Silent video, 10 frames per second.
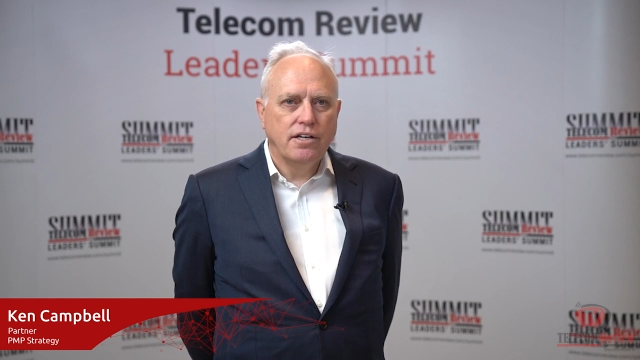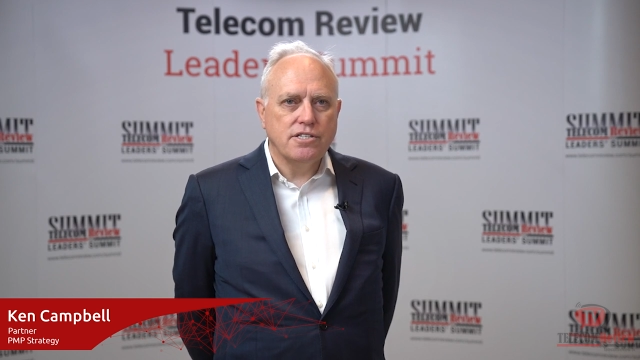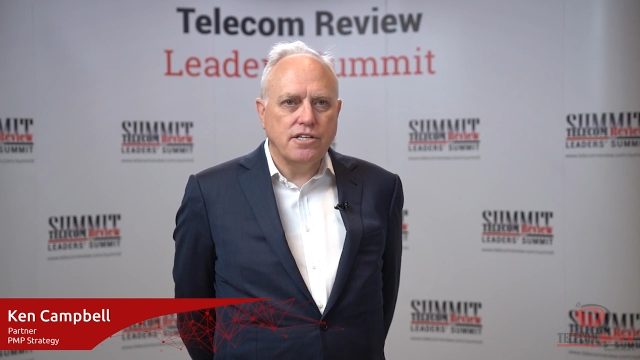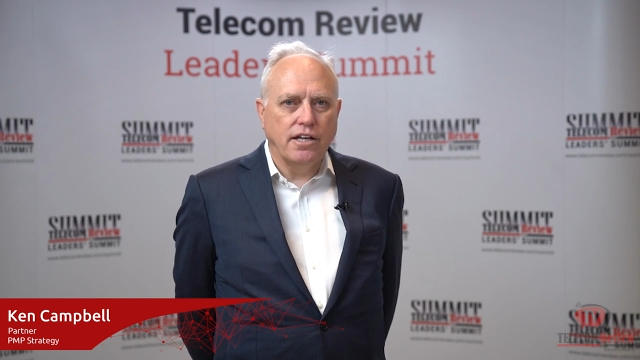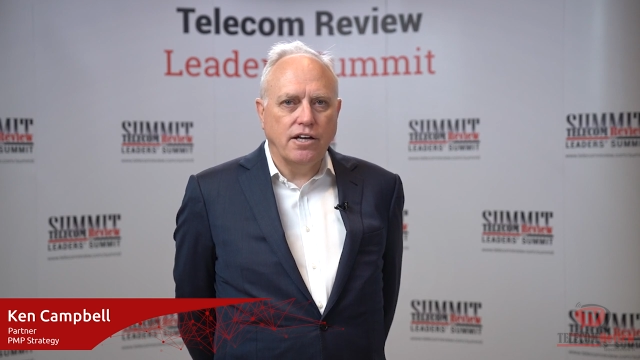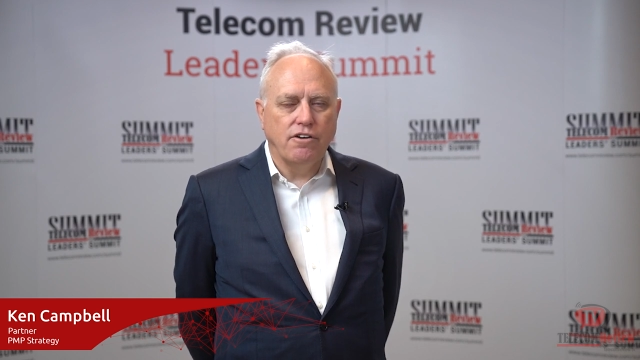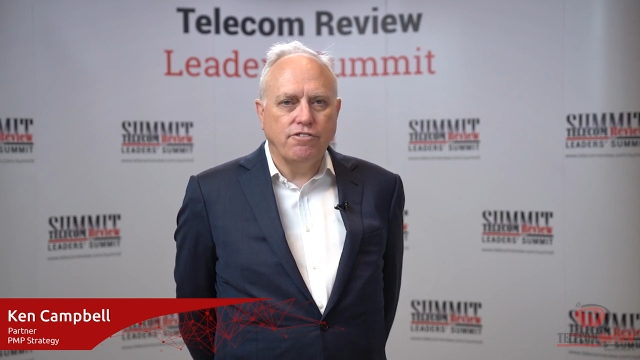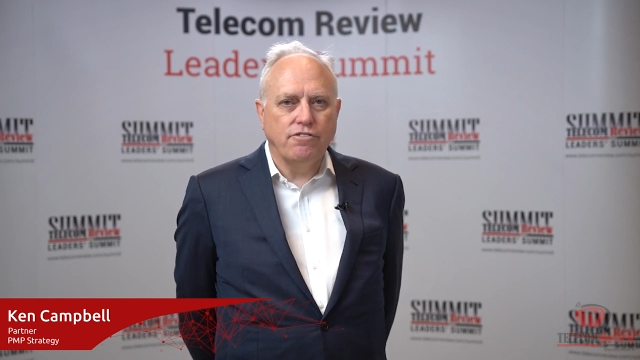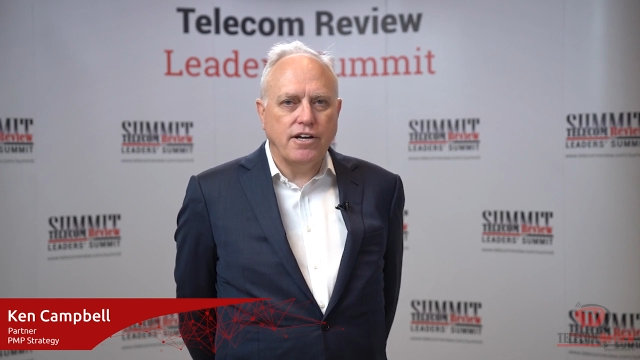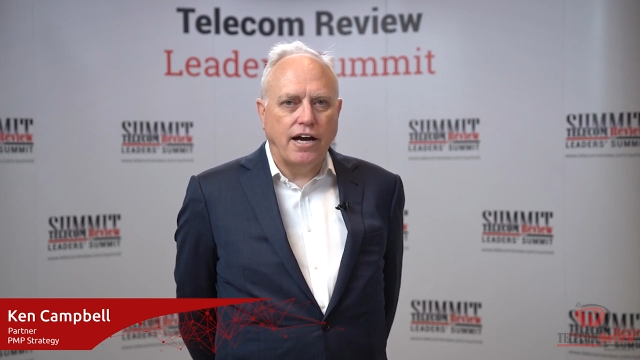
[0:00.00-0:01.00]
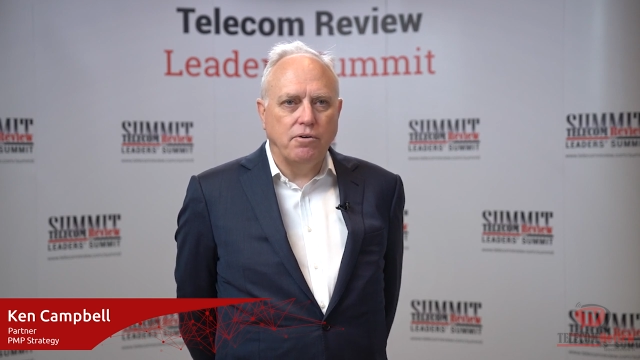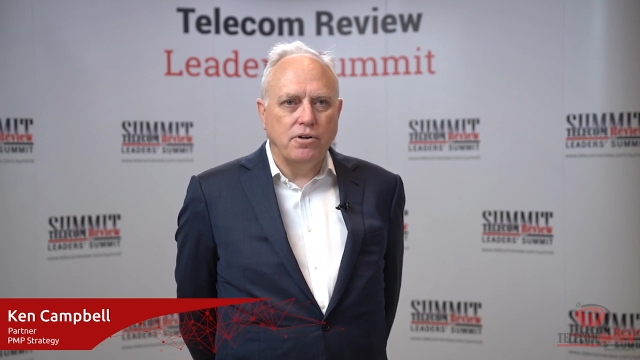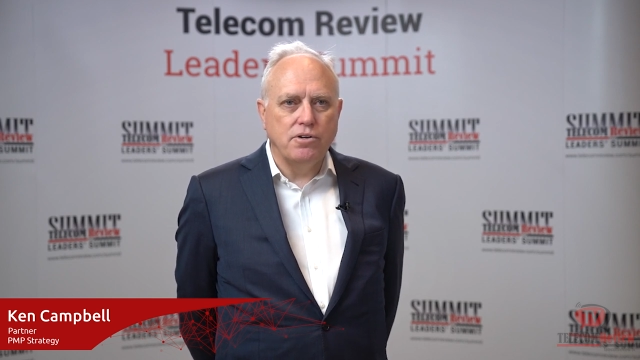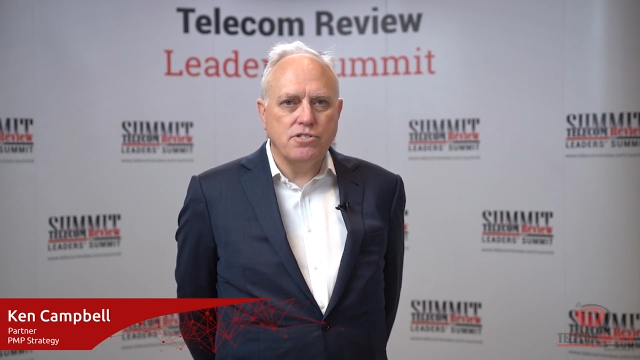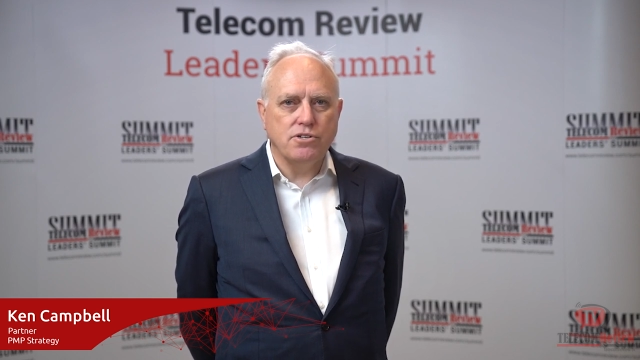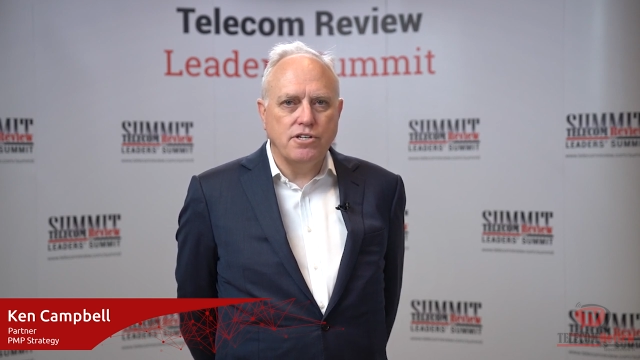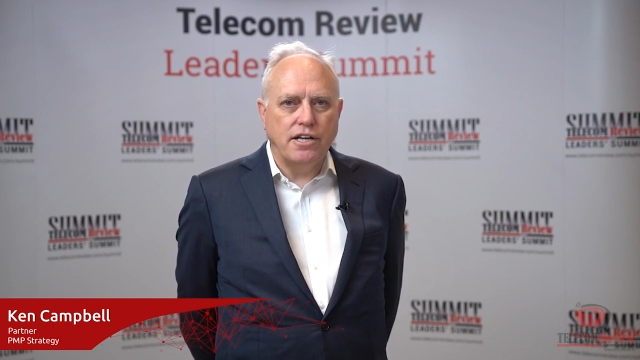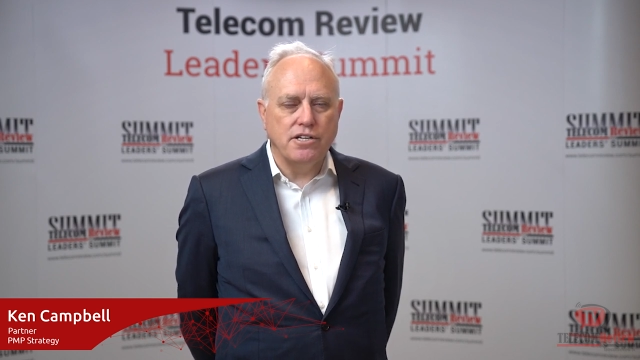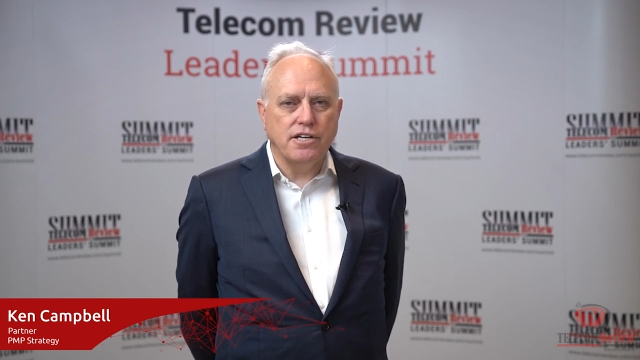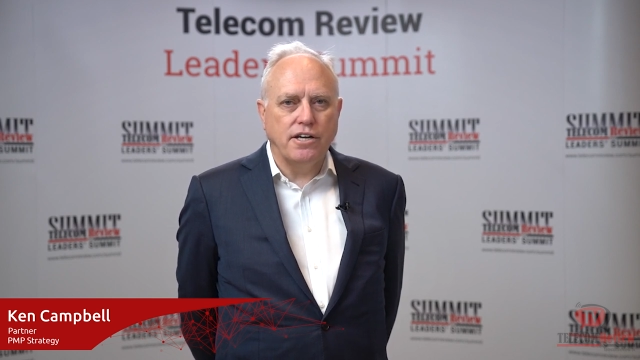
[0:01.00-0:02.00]
selling off of towers or
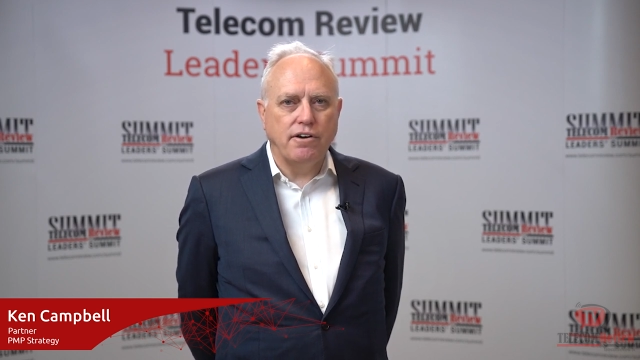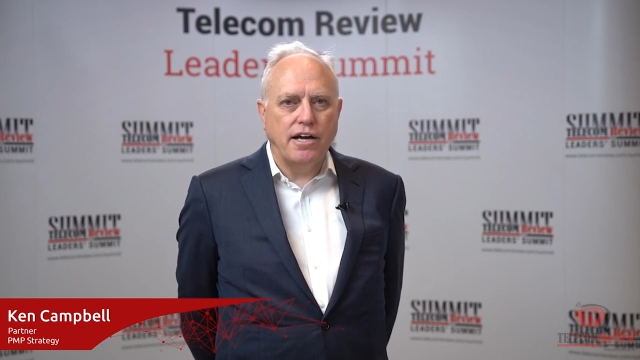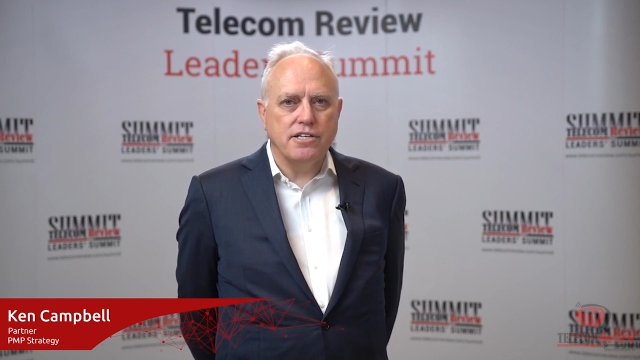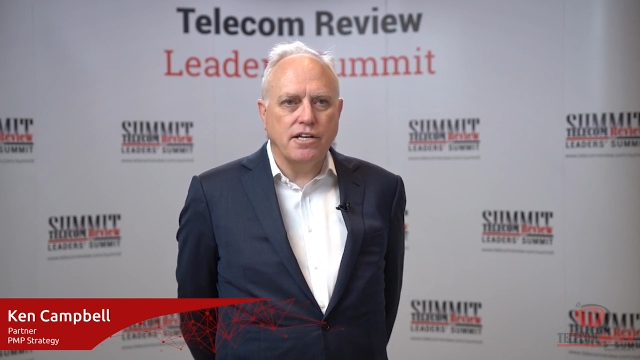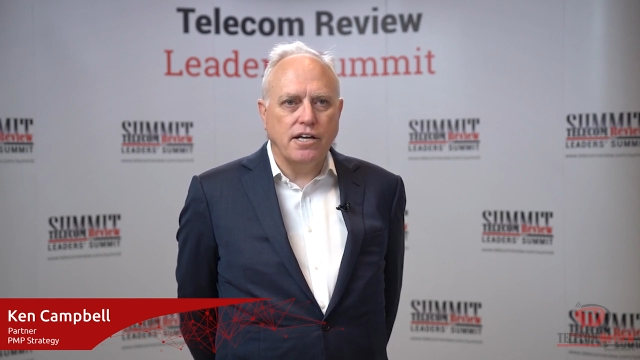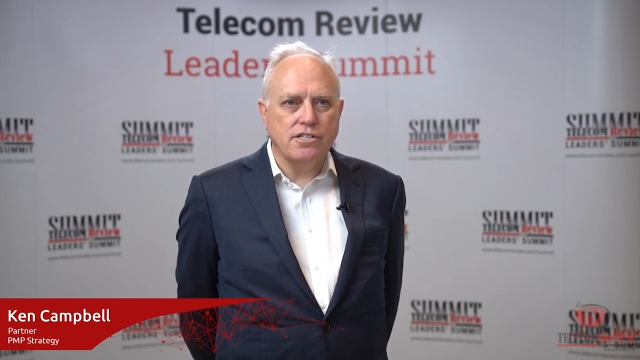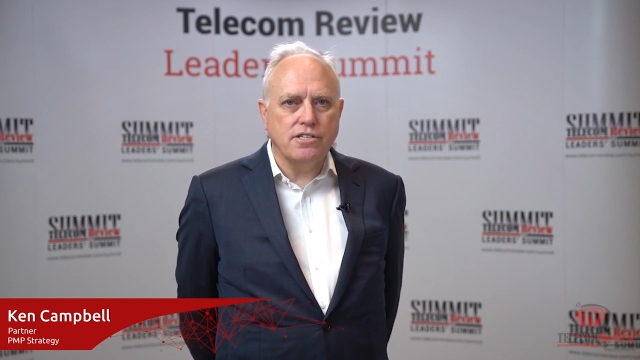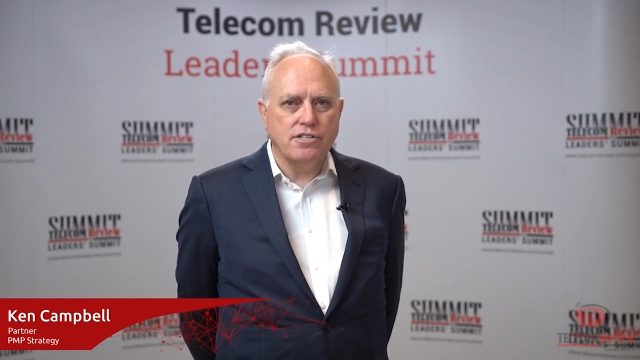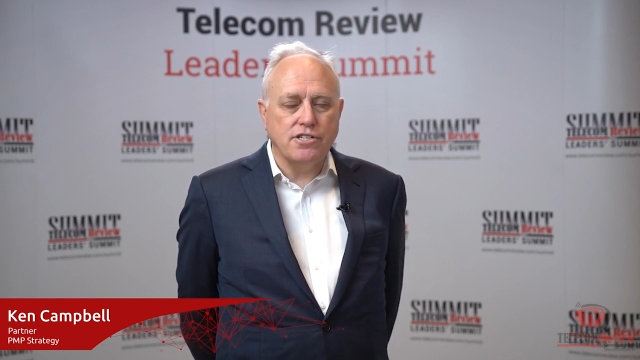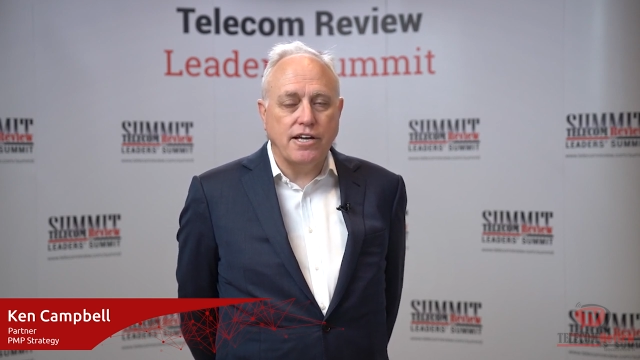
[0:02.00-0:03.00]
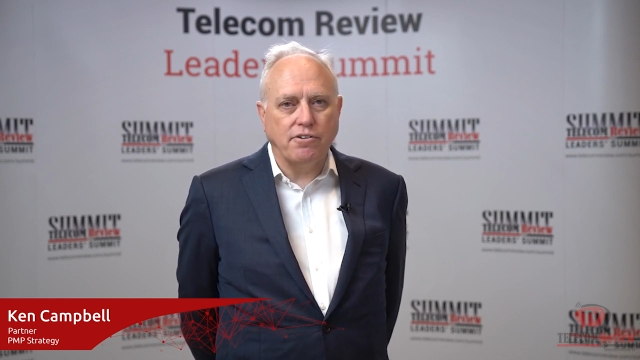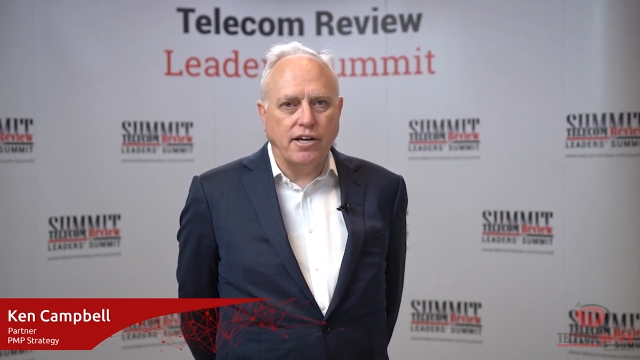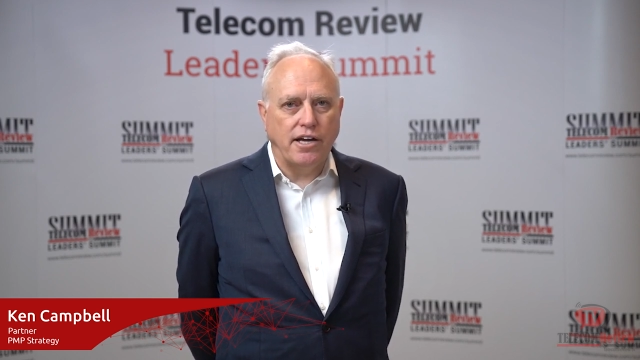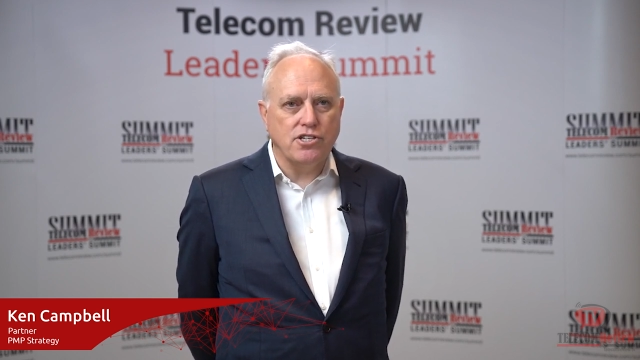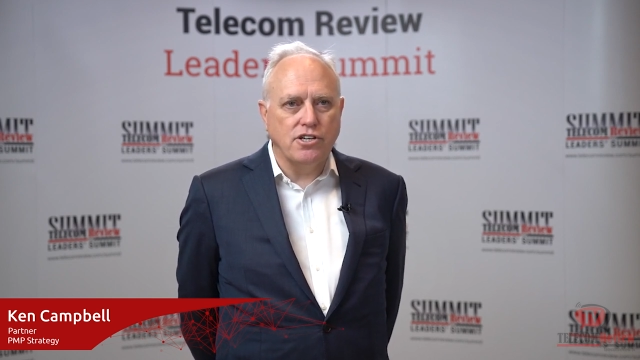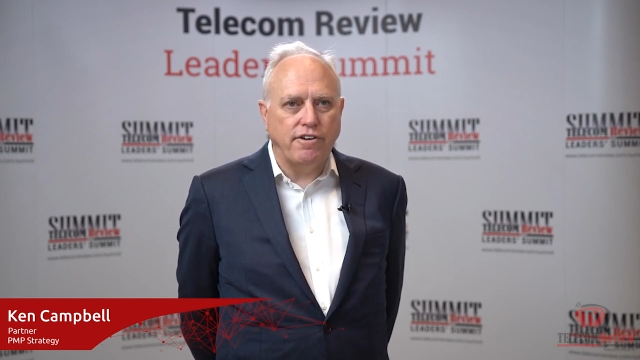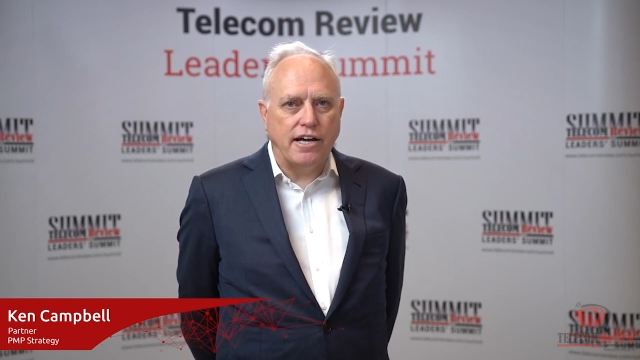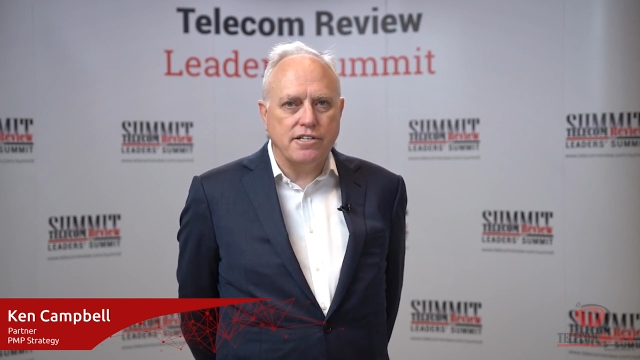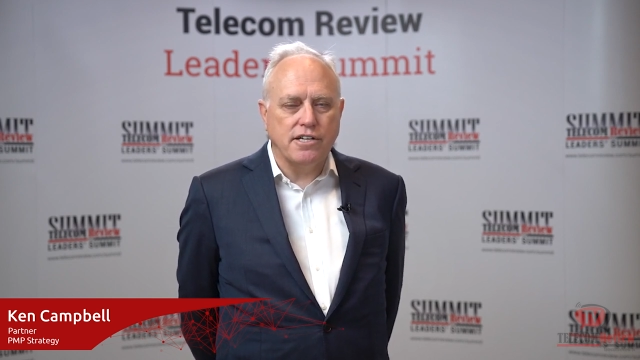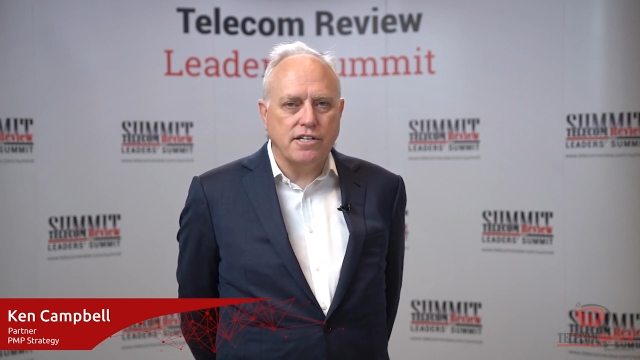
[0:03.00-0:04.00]
data center assets, disaggregation of
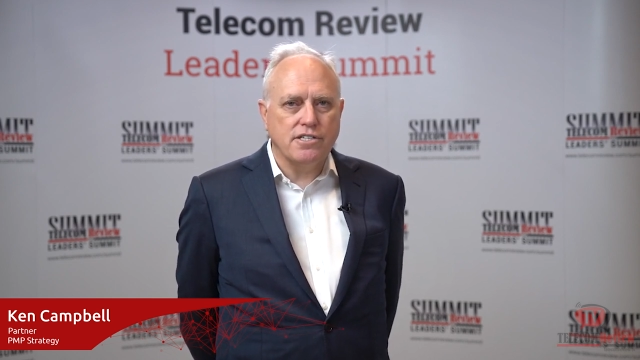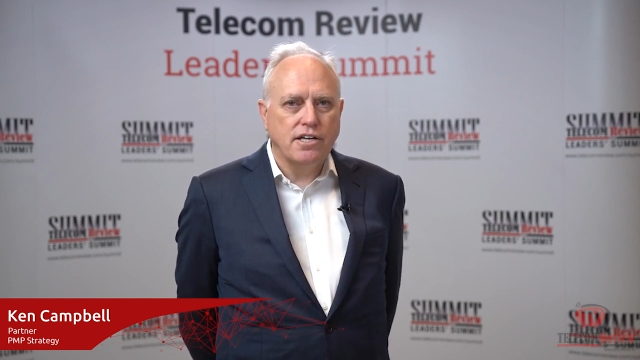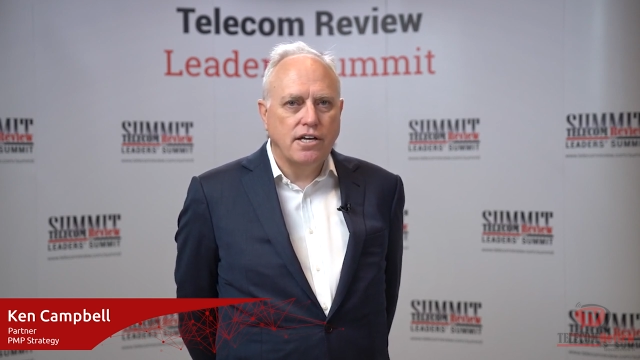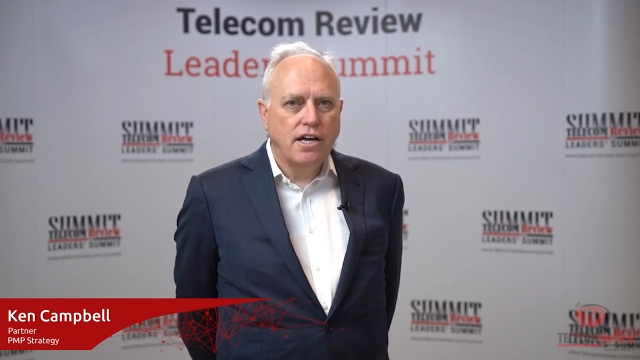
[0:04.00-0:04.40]
assets.